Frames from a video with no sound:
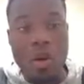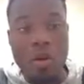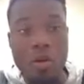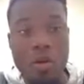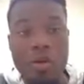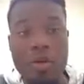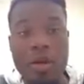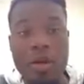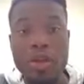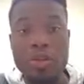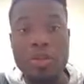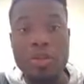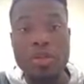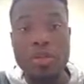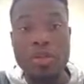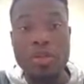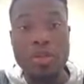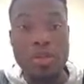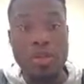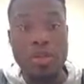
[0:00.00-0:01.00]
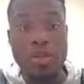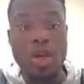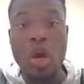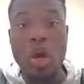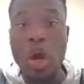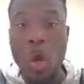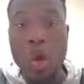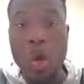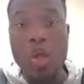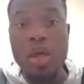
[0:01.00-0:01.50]
when we use the
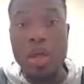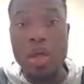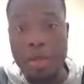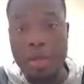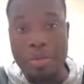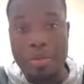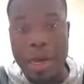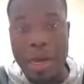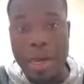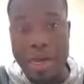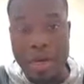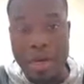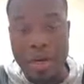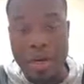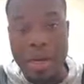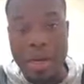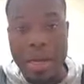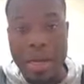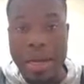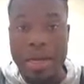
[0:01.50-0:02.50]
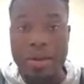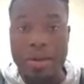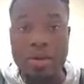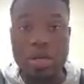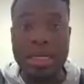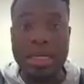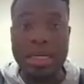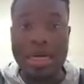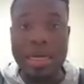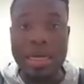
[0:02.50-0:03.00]
colon operator in
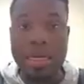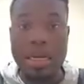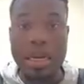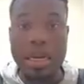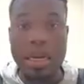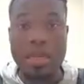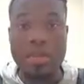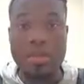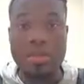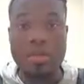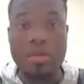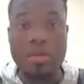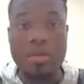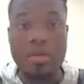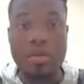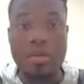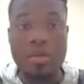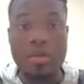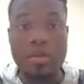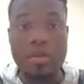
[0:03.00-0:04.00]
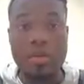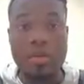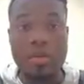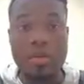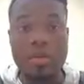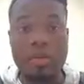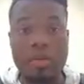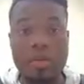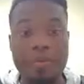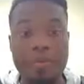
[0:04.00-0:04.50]
order to index
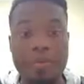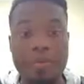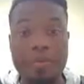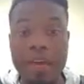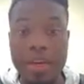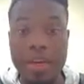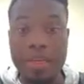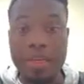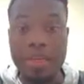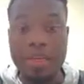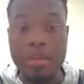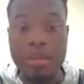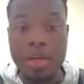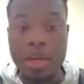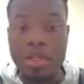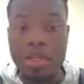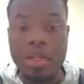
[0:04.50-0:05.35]
vectors.